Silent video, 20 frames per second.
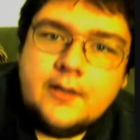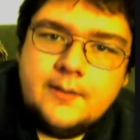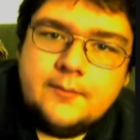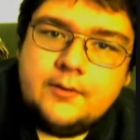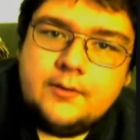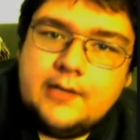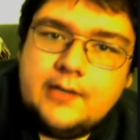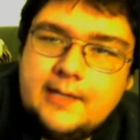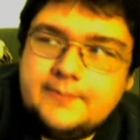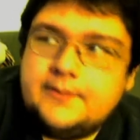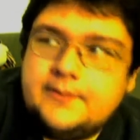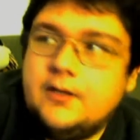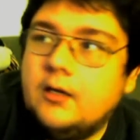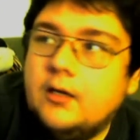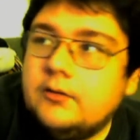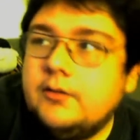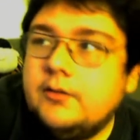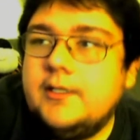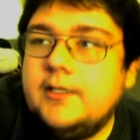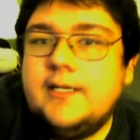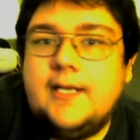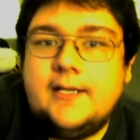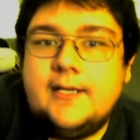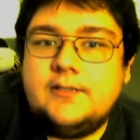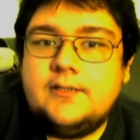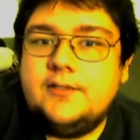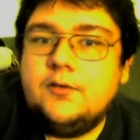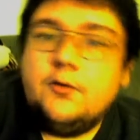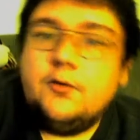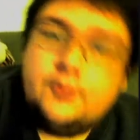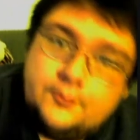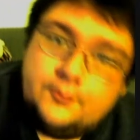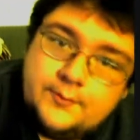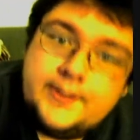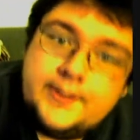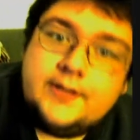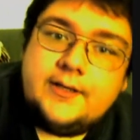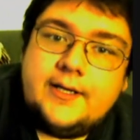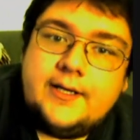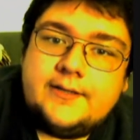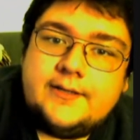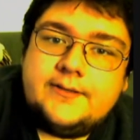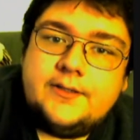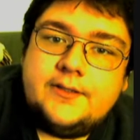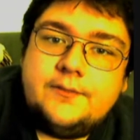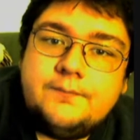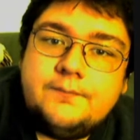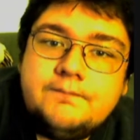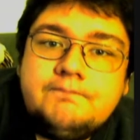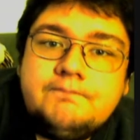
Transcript: perhaps an alternate exit or the real exit.